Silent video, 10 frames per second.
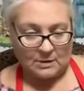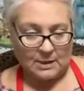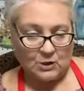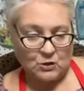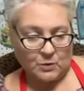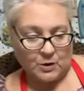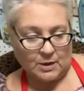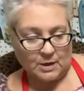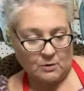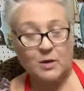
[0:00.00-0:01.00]
sanctuary
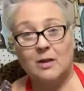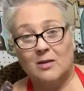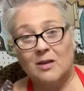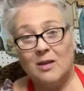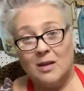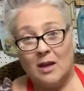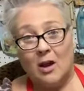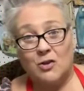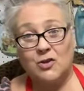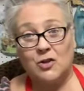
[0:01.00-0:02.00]
kids. Well,
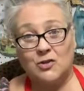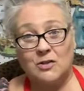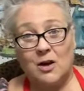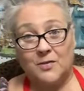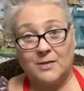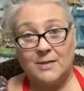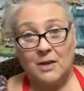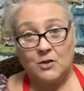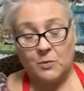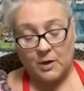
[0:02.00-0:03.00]
our church is called the
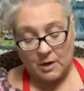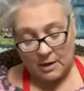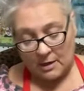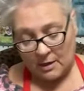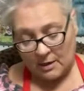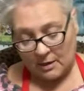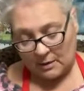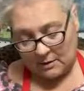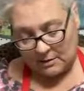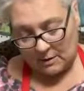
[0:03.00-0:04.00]
Sanctuary.
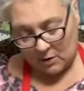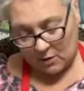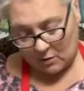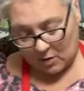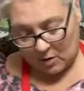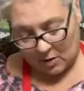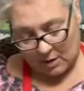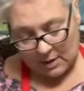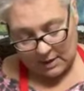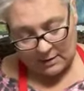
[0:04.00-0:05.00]
So
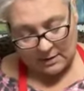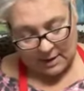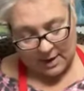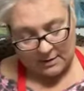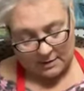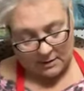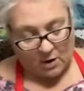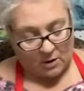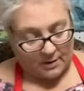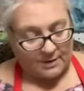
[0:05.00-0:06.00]
our kids class is
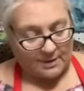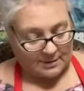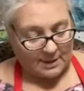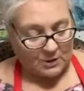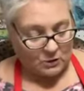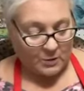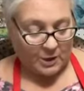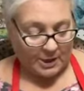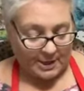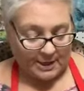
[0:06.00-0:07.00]
called the
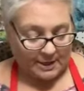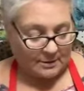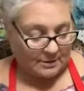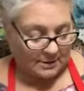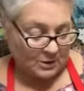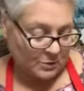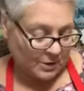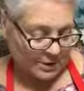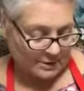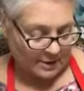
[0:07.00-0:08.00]
Sanctuary Kids.
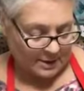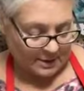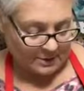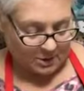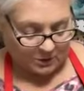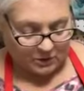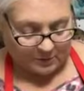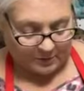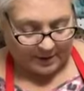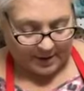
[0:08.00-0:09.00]
Sanctuary Kids. I need to talk
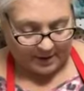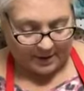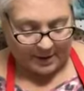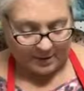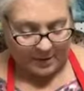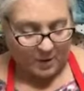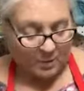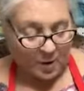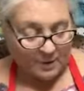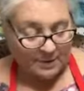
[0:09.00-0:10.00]
to him about letting him
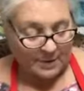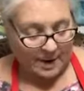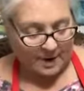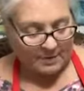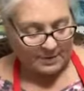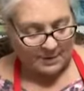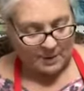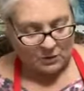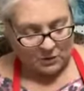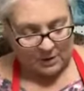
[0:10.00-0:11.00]
help all the time with
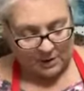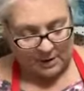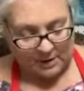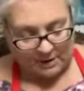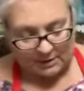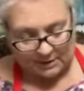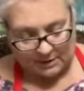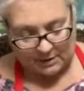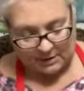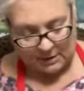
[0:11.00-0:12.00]
Sanctuary Kids,
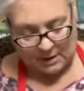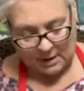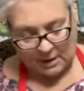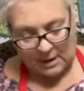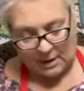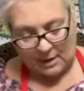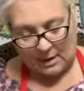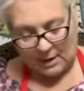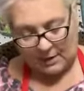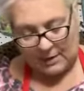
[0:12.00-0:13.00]
because
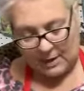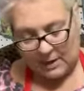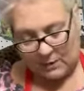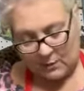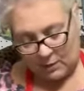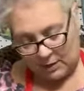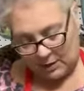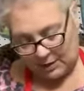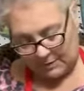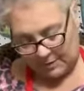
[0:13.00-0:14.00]
I think he would really
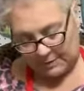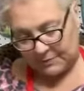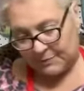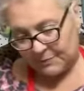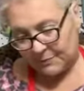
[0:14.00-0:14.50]
love it.